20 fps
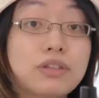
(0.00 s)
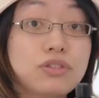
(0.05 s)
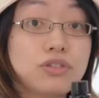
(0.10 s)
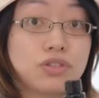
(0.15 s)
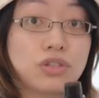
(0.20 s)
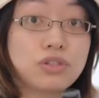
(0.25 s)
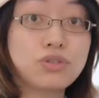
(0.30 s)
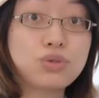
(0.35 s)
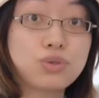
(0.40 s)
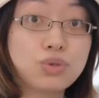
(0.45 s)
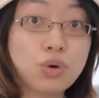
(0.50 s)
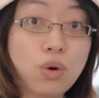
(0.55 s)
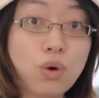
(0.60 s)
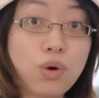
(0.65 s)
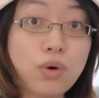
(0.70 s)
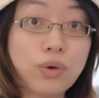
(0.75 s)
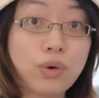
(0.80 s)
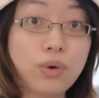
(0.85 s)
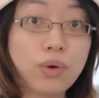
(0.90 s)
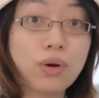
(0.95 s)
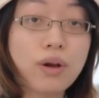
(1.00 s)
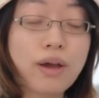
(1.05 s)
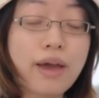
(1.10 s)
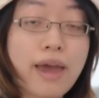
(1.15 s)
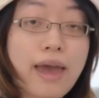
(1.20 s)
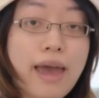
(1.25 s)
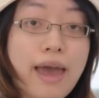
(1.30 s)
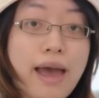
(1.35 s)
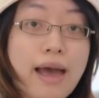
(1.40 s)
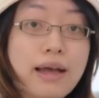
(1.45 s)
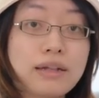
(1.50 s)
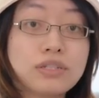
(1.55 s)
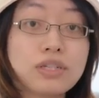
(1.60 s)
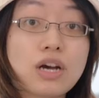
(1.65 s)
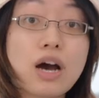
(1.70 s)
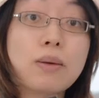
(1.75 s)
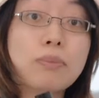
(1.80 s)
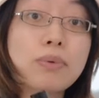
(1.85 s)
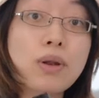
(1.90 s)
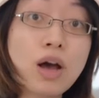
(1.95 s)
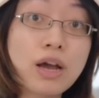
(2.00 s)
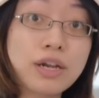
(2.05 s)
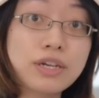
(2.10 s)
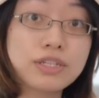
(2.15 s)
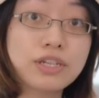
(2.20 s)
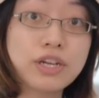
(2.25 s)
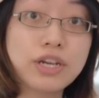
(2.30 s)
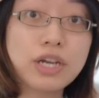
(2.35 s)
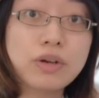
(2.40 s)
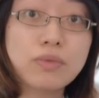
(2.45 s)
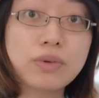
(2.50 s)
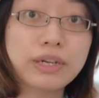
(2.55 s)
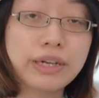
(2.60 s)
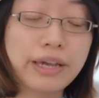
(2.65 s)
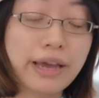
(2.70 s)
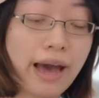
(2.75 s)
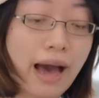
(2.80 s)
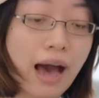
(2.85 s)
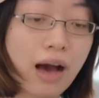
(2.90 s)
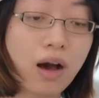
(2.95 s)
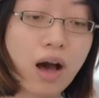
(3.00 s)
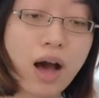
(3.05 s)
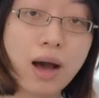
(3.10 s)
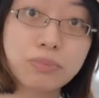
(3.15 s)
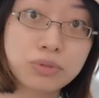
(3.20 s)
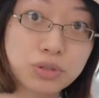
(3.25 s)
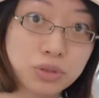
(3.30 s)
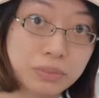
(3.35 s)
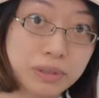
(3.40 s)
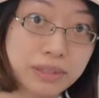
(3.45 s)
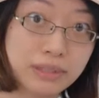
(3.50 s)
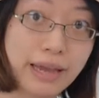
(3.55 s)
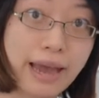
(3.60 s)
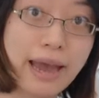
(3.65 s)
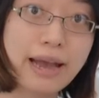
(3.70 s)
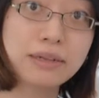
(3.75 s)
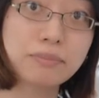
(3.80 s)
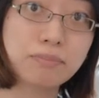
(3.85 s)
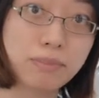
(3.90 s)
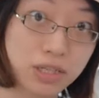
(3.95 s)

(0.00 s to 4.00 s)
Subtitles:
essential oil and apply it evenly on abdomen and